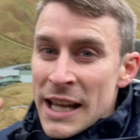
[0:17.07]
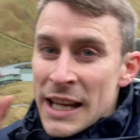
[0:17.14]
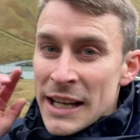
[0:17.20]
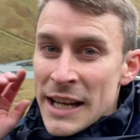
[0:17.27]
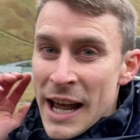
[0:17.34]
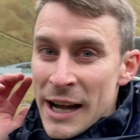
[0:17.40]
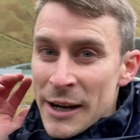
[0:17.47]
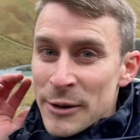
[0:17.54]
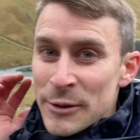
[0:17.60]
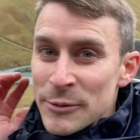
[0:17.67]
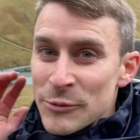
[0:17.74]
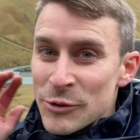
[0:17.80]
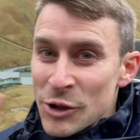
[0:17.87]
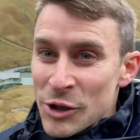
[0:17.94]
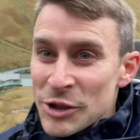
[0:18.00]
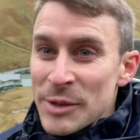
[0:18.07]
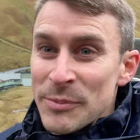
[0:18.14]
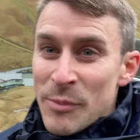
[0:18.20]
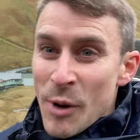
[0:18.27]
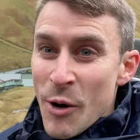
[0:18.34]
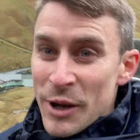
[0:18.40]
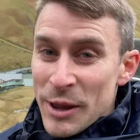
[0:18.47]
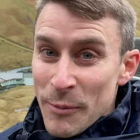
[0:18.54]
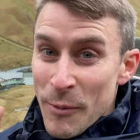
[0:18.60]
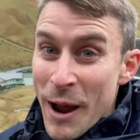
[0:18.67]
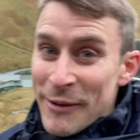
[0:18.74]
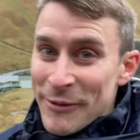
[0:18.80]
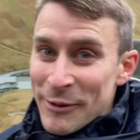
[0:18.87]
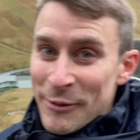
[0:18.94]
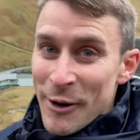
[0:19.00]
Now, judging by the
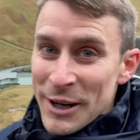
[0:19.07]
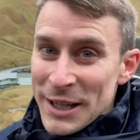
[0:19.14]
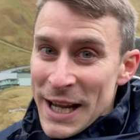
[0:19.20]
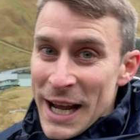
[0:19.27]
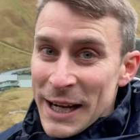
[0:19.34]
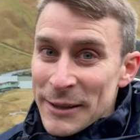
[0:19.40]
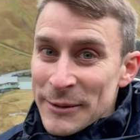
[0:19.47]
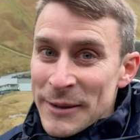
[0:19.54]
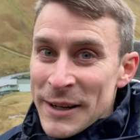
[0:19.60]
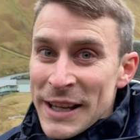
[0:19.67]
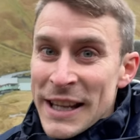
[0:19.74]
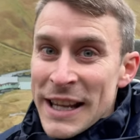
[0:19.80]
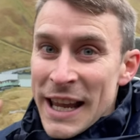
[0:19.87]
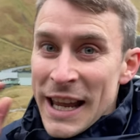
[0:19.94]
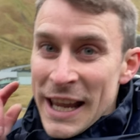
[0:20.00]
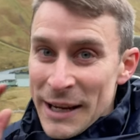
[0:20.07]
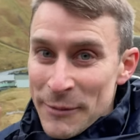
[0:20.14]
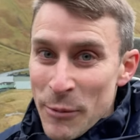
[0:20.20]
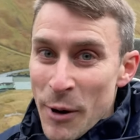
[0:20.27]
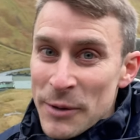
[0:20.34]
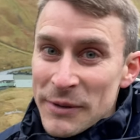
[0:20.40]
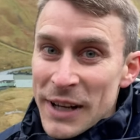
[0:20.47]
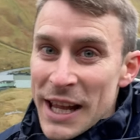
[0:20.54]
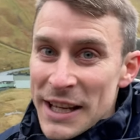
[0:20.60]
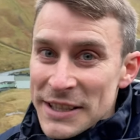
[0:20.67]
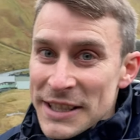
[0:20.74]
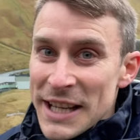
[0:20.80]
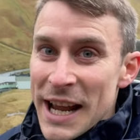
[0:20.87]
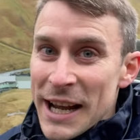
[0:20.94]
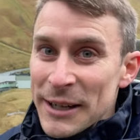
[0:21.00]
weather right now, it won't let us
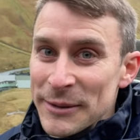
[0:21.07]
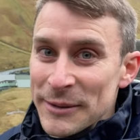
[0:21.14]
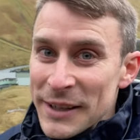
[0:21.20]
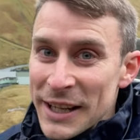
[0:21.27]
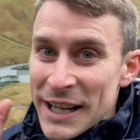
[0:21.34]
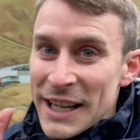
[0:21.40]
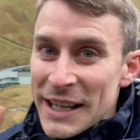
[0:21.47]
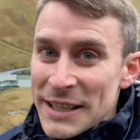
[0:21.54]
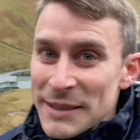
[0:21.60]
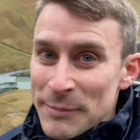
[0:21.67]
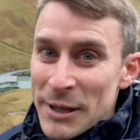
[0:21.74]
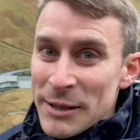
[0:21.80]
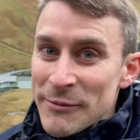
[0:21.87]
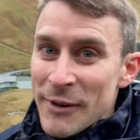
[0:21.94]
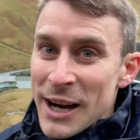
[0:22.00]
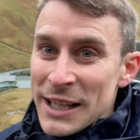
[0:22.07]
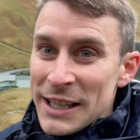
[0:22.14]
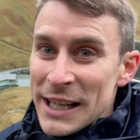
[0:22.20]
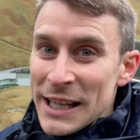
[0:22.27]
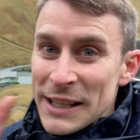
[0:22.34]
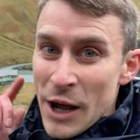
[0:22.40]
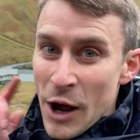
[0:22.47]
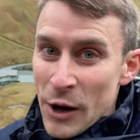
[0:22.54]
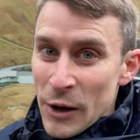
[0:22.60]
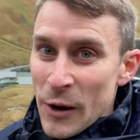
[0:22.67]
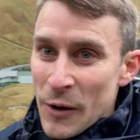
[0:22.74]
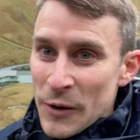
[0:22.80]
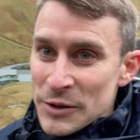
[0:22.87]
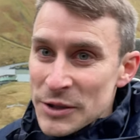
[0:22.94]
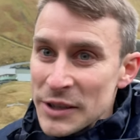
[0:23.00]
down. It has been raining a
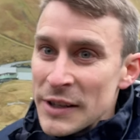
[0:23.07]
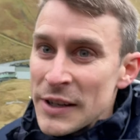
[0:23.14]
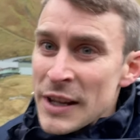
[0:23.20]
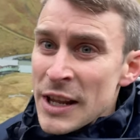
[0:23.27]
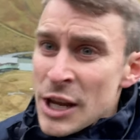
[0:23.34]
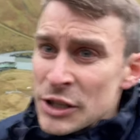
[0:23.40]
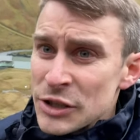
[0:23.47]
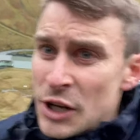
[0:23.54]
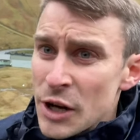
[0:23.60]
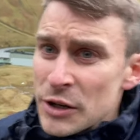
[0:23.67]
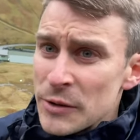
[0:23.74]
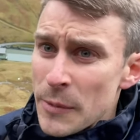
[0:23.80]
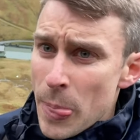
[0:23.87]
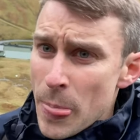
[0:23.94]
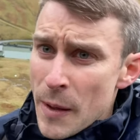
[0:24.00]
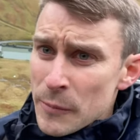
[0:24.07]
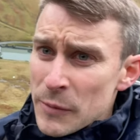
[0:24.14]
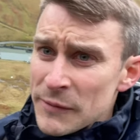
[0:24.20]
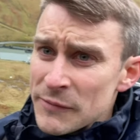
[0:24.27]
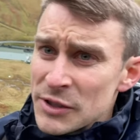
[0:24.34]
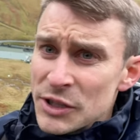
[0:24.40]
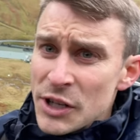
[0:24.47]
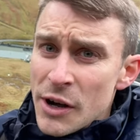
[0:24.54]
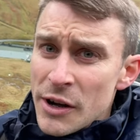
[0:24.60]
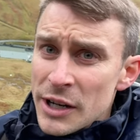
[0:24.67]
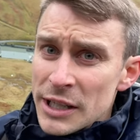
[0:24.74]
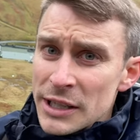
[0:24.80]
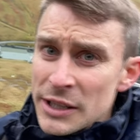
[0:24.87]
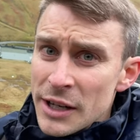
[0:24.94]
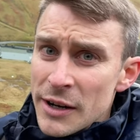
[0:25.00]
lot. So we've
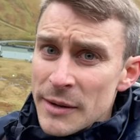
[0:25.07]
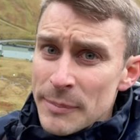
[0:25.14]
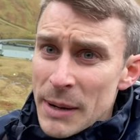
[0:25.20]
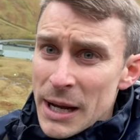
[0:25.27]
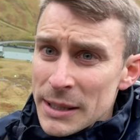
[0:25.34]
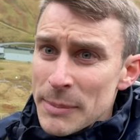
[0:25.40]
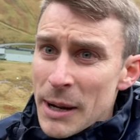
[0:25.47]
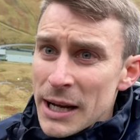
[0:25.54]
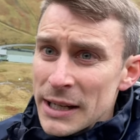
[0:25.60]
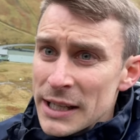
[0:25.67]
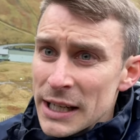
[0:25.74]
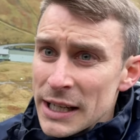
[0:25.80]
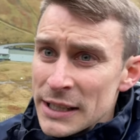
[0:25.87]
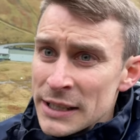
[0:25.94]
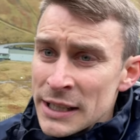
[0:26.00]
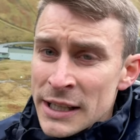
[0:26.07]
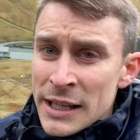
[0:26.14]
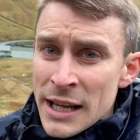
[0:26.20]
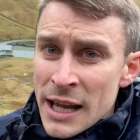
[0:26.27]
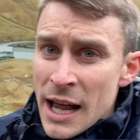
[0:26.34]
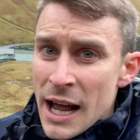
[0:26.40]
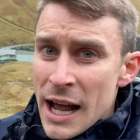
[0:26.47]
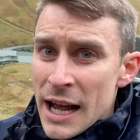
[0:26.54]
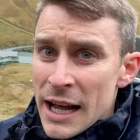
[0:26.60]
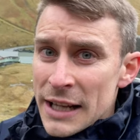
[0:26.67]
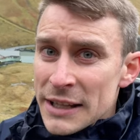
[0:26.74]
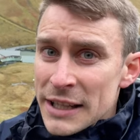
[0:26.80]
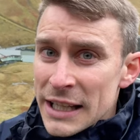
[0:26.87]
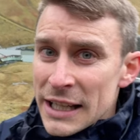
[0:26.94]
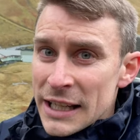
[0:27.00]
started our backpacking at
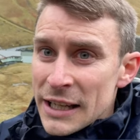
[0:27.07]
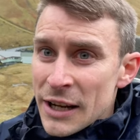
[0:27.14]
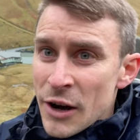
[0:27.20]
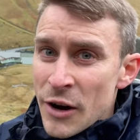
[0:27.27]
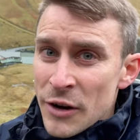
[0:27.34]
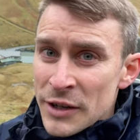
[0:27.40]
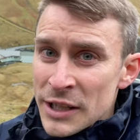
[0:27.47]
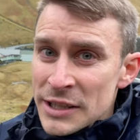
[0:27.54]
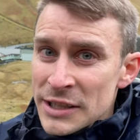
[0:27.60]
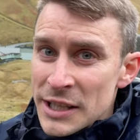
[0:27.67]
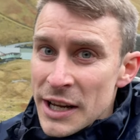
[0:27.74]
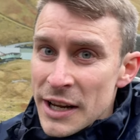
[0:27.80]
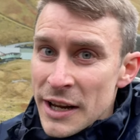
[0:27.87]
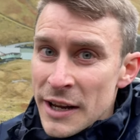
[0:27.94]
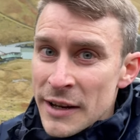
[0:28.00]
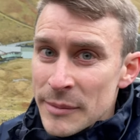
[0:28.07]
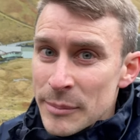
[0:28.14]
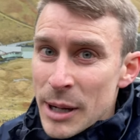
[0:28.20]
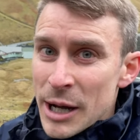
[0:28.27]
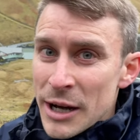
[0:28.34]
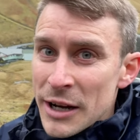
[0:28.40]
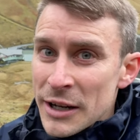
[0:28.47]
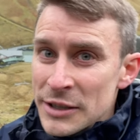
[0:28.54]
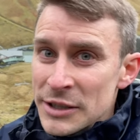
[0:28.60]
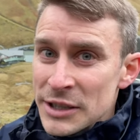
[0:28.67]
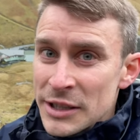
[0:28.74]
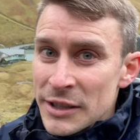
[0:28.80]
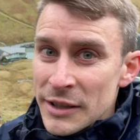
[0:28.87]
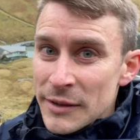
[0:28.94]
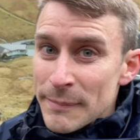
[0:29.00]
the Honister Pass
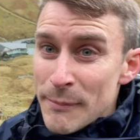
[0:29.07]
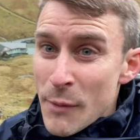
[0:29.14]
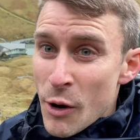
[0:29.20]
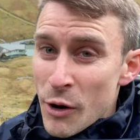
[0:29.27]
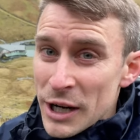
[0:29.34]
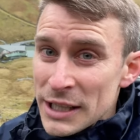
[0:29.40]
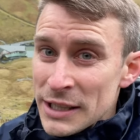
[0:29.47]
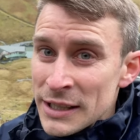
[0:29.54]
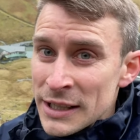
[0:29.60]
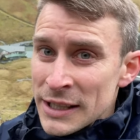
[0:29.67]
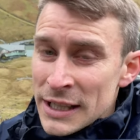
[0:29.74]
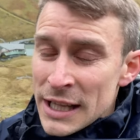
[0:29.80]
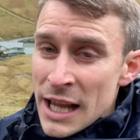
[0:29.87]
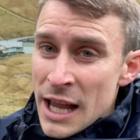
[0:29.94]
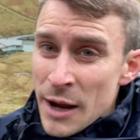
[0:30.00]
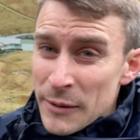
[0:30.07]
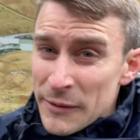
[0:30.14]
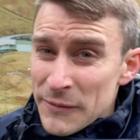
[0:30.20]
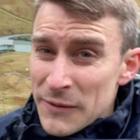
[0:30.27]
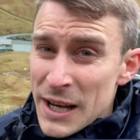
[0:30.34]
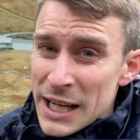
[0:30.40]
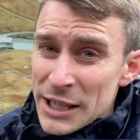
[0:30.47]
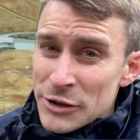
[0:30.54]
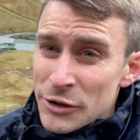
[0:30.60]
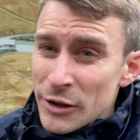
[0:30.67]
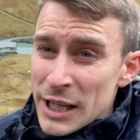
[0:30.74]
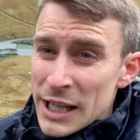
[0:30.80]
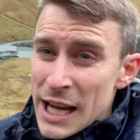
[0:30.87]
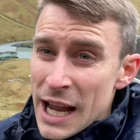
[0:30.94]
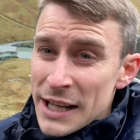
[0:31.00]
mine We've
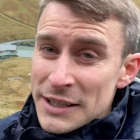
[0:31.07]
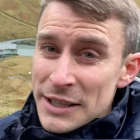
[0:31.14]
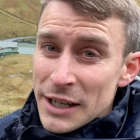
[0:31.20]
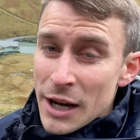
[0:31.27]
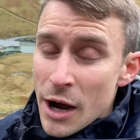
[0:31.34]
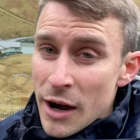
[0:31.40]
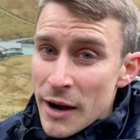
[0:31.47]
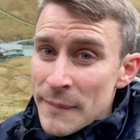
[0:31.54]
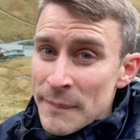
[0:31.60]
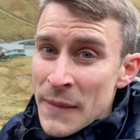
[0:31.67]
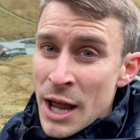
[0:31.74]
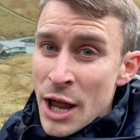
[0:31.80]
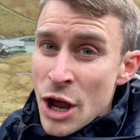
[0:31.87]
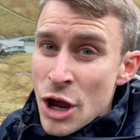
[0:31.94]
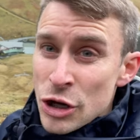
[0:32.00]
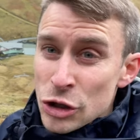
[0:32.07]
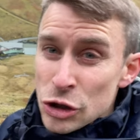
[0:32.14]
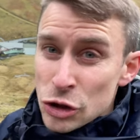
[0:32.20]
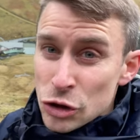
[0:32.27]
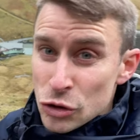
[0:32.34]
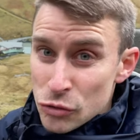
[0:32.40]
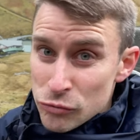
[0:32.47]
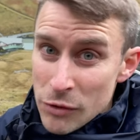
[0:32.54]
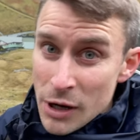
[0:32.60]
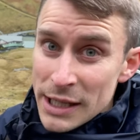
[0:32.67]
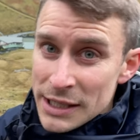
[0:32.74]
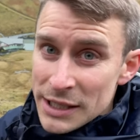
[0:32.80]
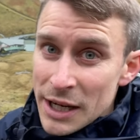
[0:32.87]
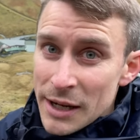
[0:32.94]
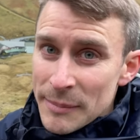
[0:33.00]
literally had to come
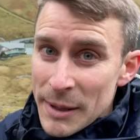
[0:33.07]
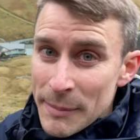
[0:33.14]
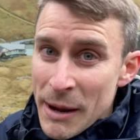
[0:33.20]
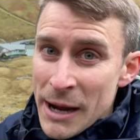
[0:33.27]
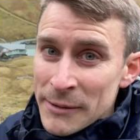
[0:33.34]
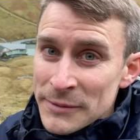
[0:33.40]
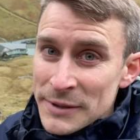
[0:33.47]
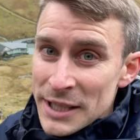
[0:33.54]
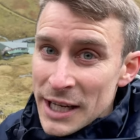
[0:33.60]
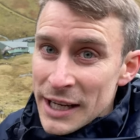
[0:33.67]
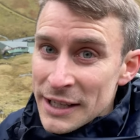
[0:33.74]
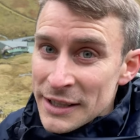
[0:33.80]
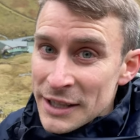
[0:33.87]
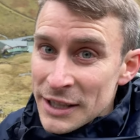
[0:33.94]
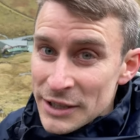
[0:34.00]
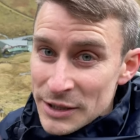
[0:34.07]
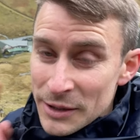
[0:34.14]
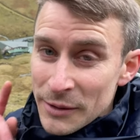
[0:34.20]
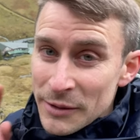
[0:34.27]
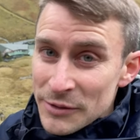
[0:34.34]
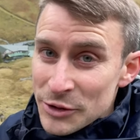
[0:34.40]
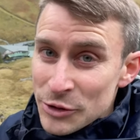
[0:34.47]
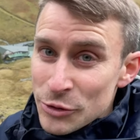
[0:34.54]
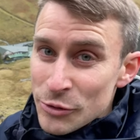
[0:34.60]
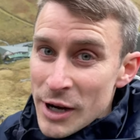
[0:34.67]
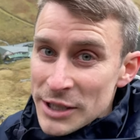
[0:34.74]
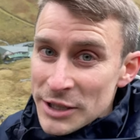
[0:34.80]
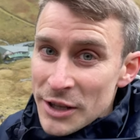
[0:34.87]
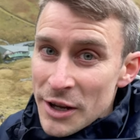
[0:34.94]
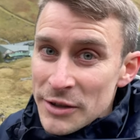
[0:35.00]
straight up the mountain, so
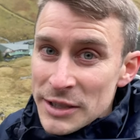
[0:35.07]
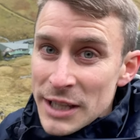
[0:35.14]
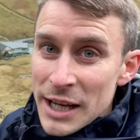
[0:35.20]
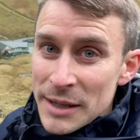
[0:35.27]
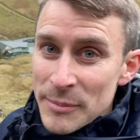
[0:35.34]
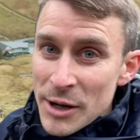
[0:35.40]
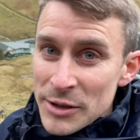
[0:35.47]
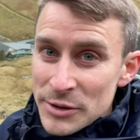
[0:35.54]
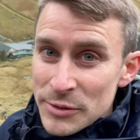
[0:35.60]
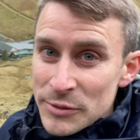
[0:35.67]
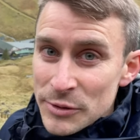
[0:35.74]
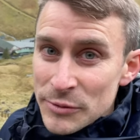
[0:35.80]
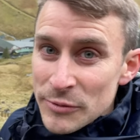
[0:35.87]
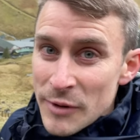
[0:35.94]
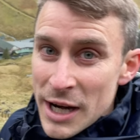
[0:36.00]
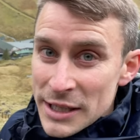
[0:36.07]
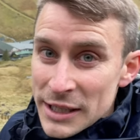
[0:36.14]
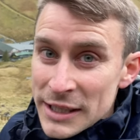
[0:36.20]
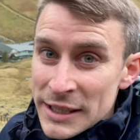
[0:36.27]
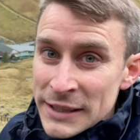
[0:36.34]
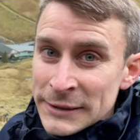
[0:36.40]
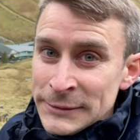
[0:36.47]
stretch those leg muscles already,